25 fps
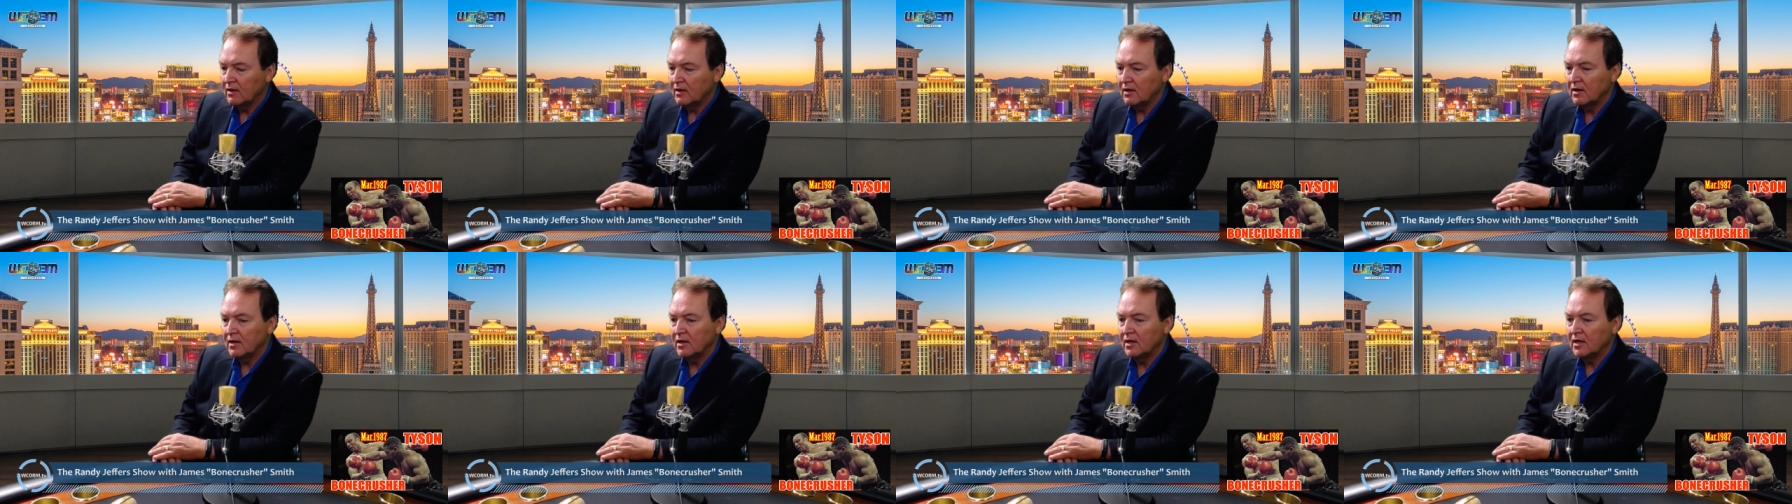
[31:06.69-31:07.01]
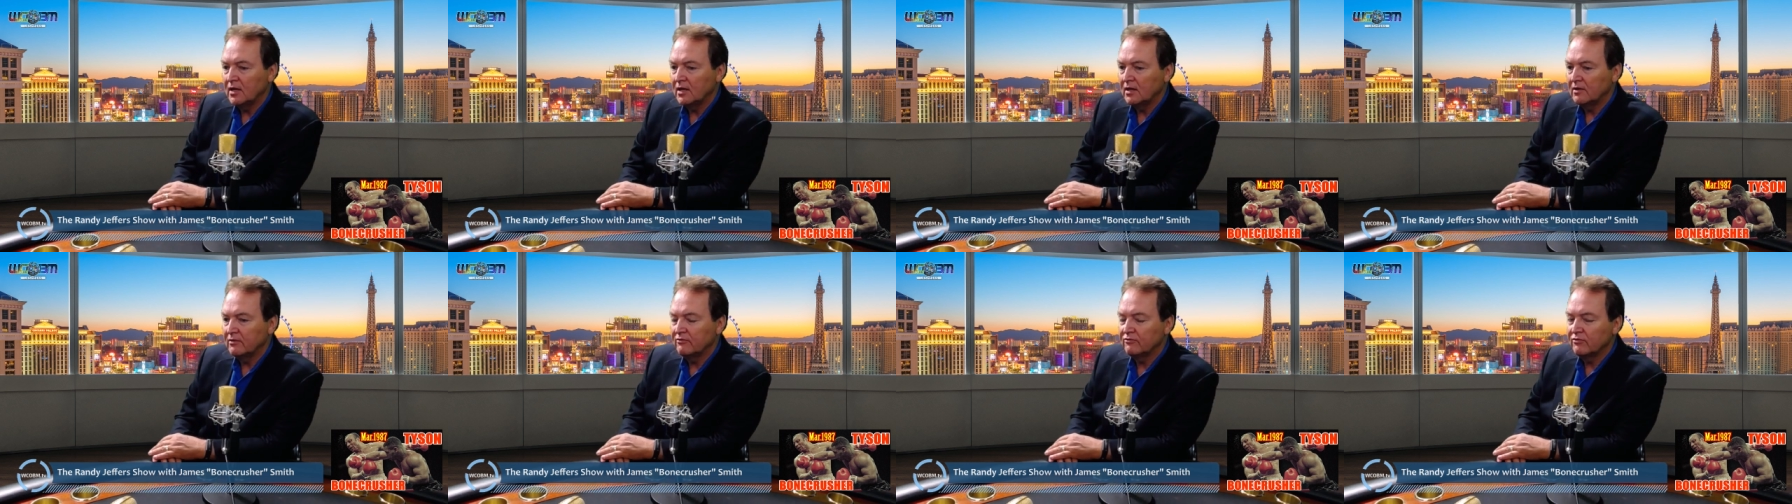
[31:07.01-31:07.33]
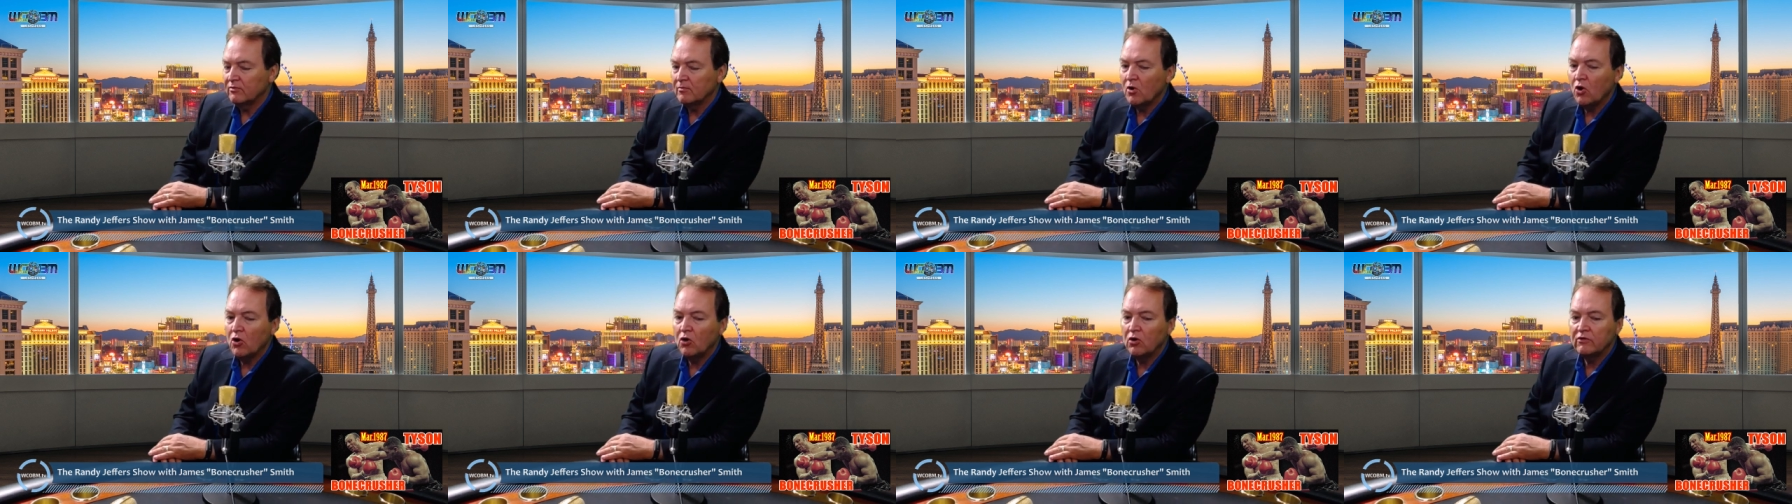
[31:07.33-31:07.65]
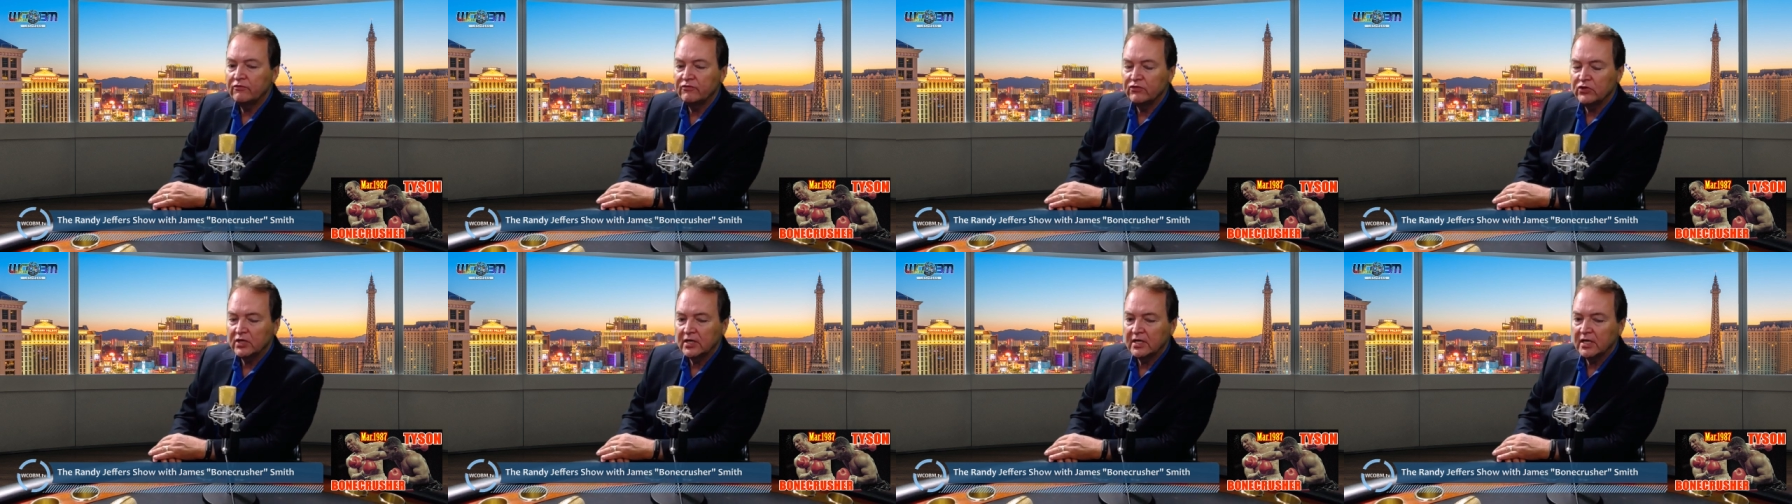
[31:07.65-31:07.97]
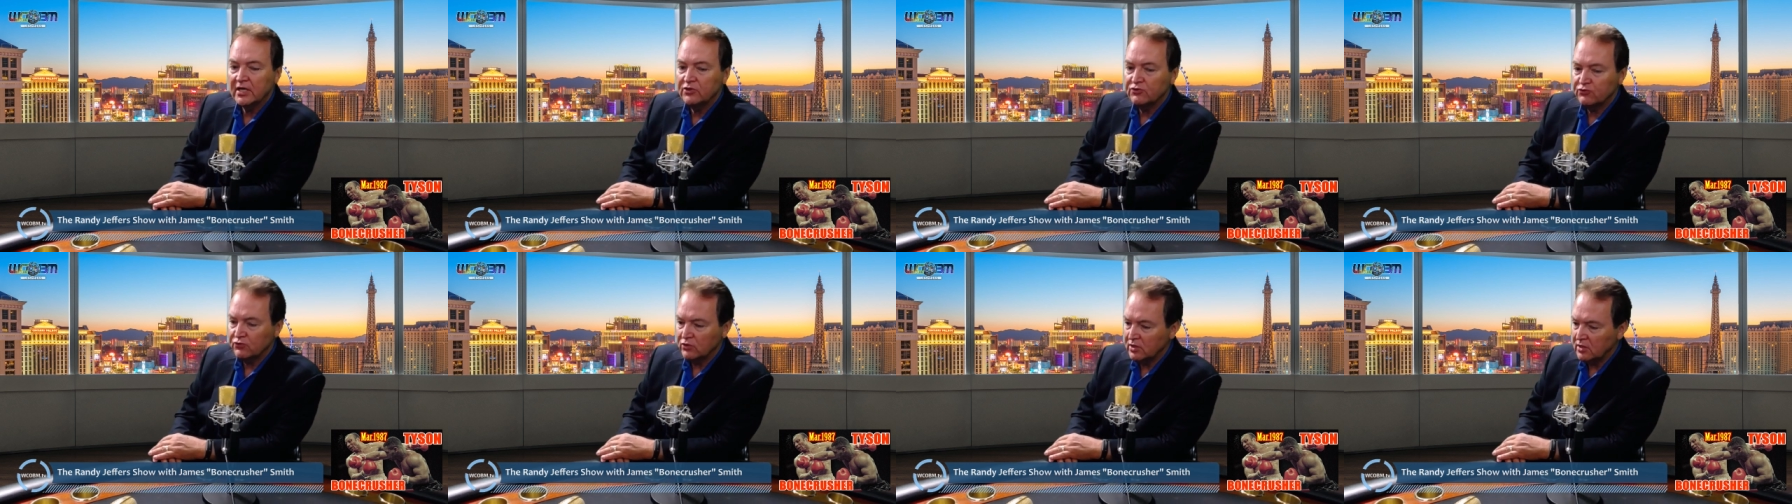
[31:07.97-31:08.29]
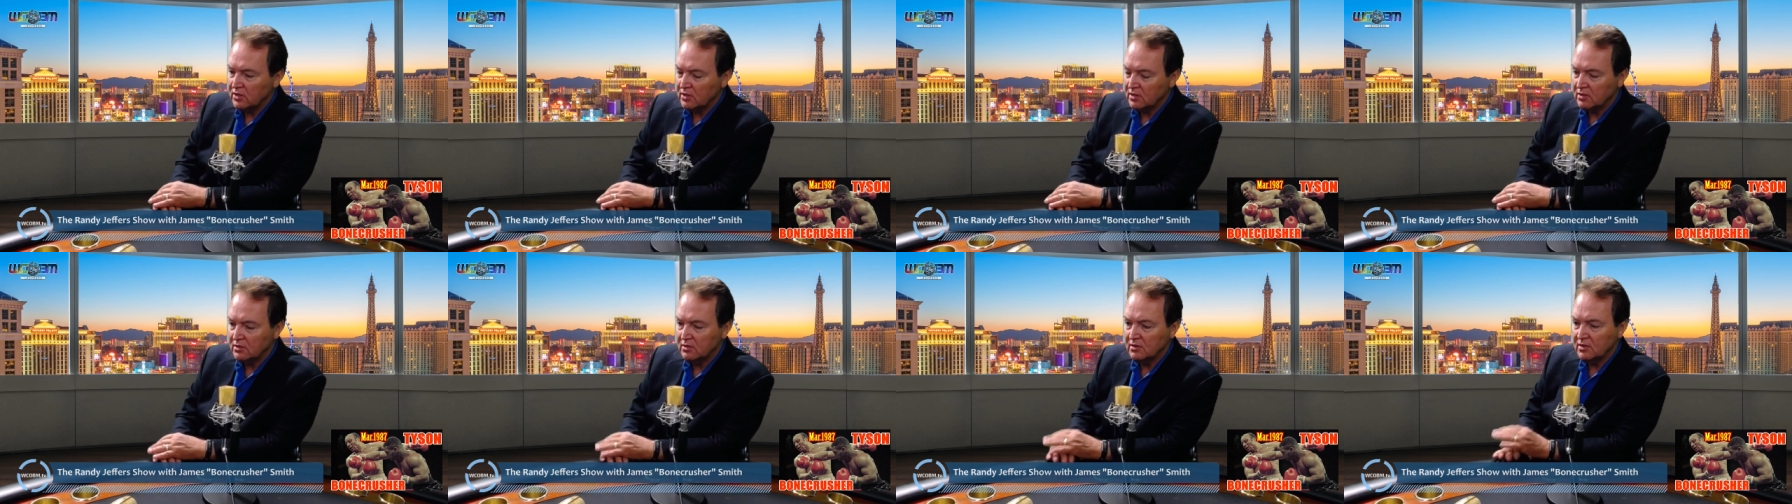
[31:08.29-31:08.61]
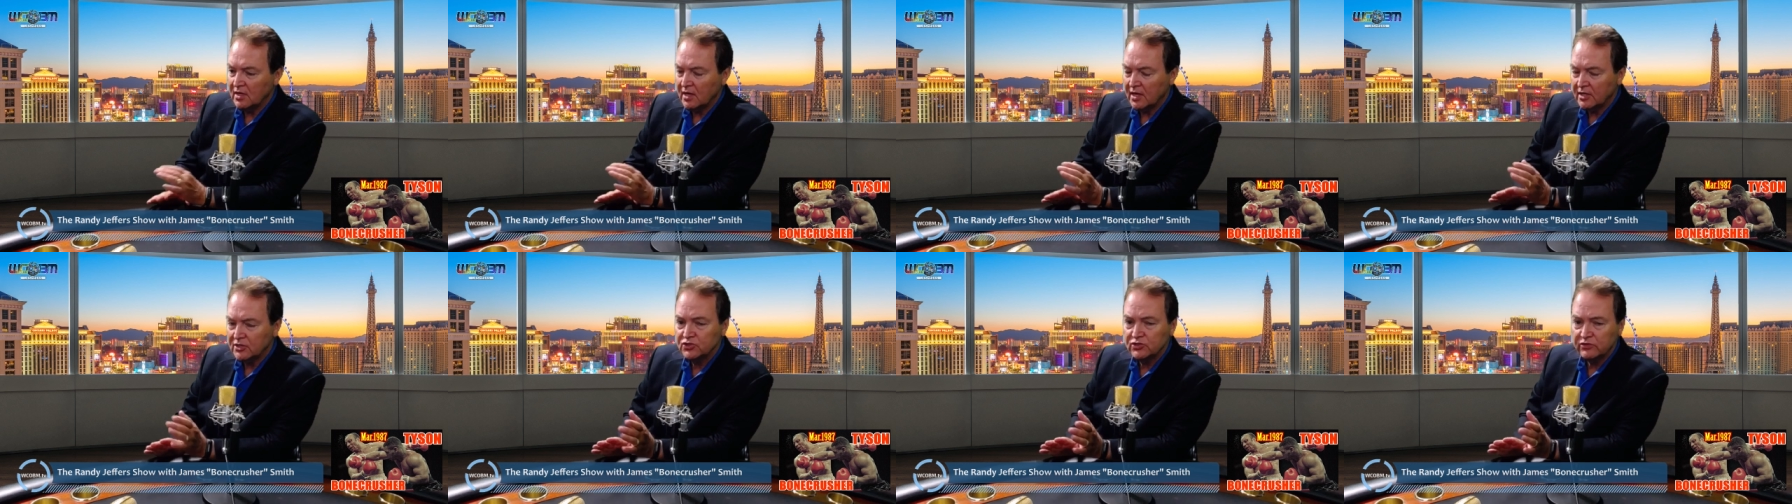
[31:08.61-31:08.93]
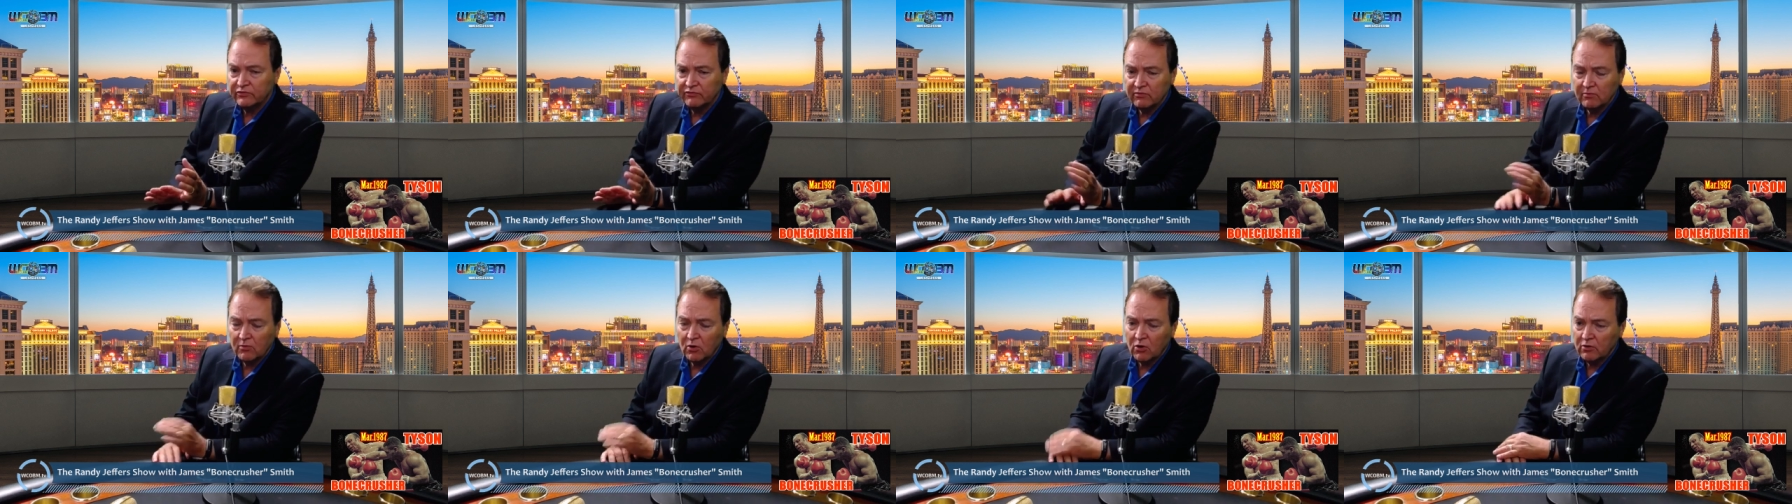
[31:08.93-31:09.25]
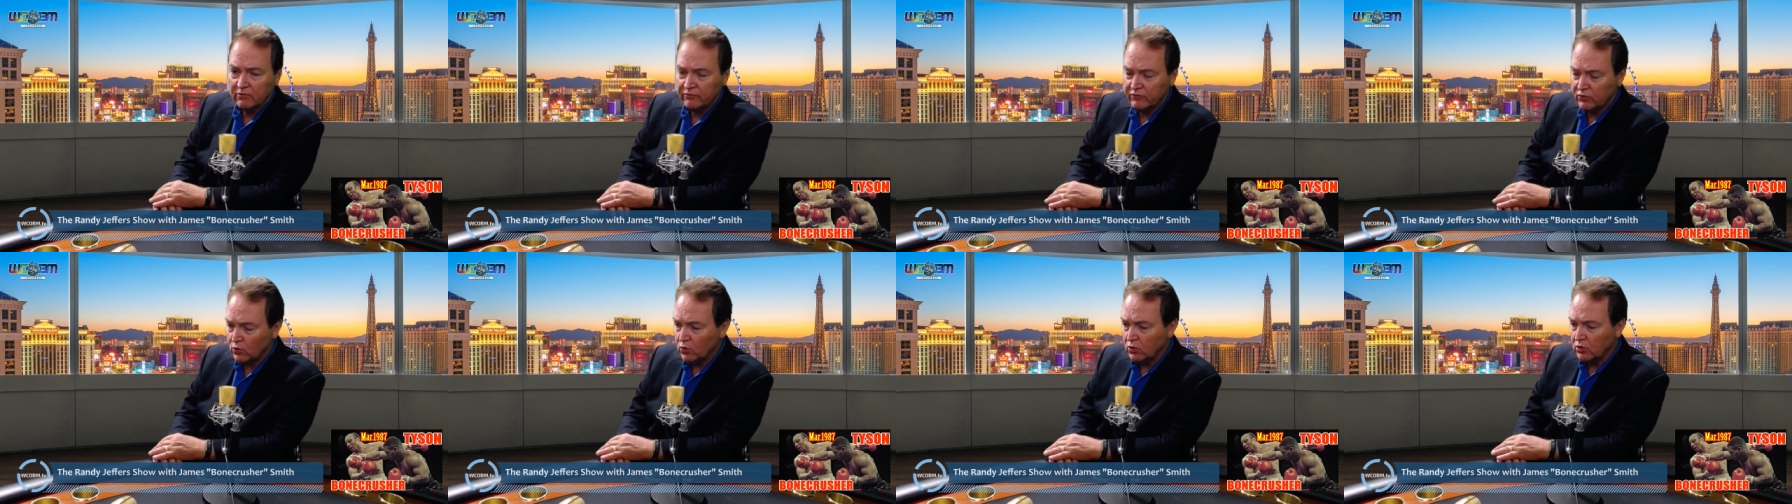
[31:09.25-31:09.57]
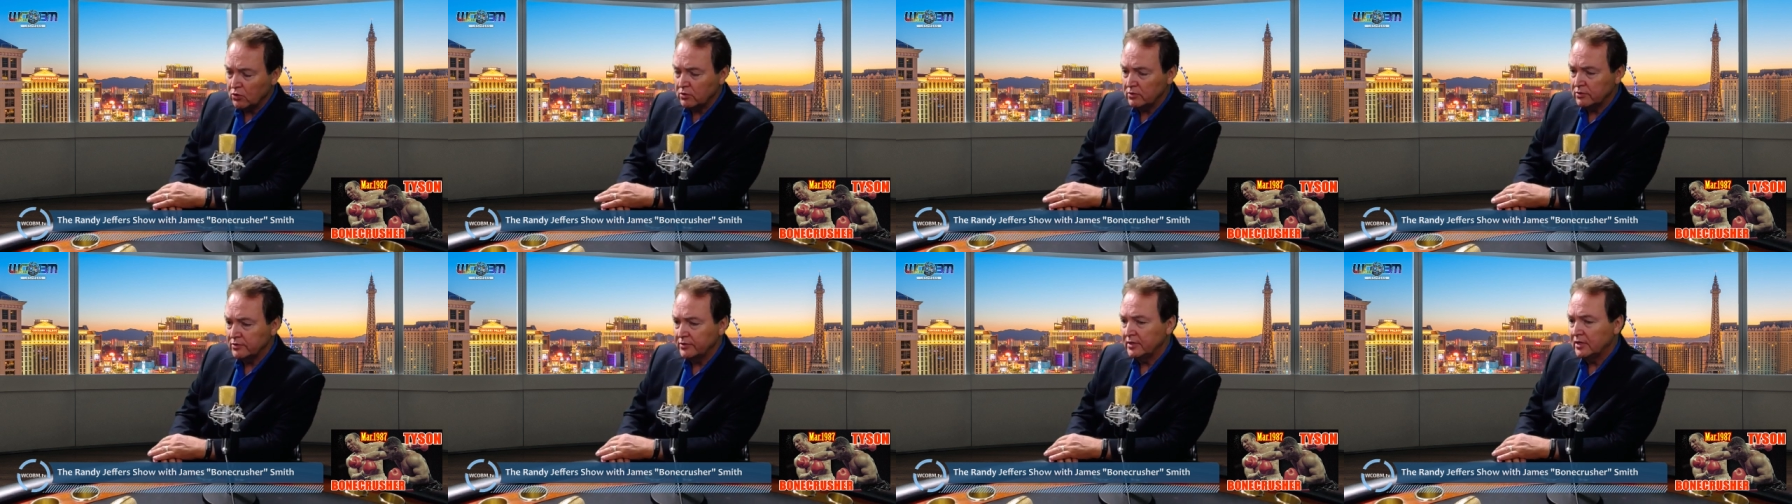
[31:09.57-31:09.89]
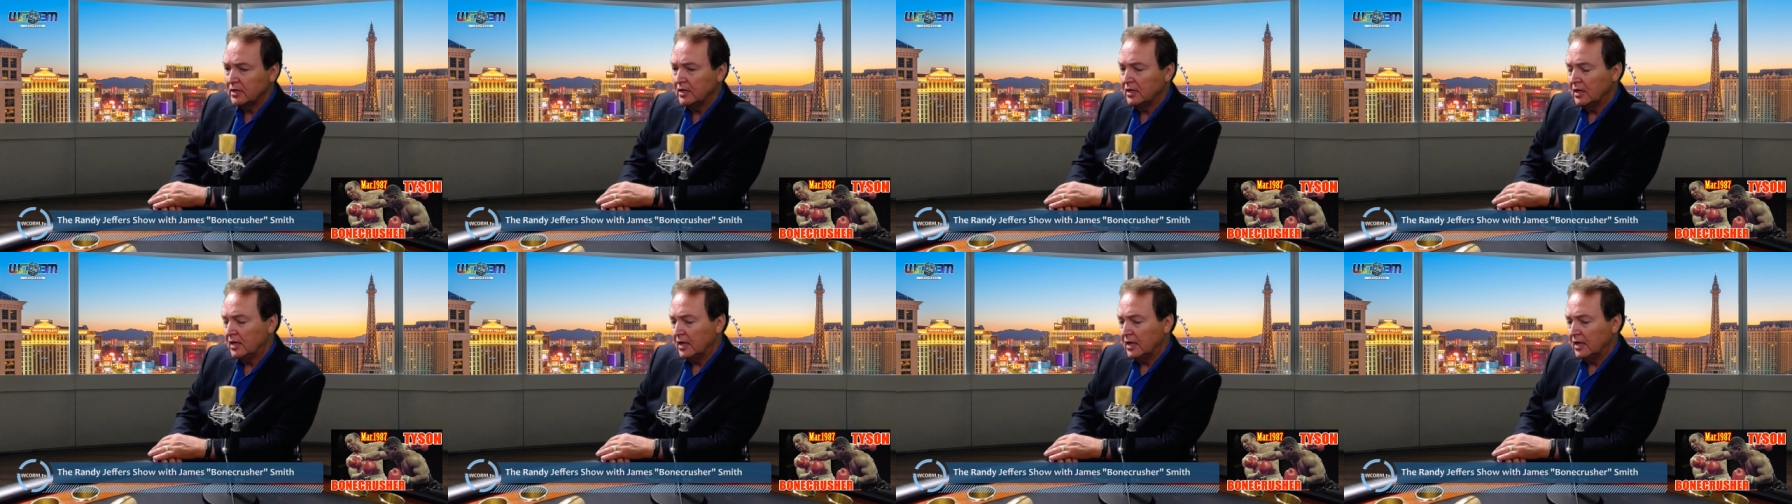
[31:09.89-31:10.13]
over the country and actually from all over the world,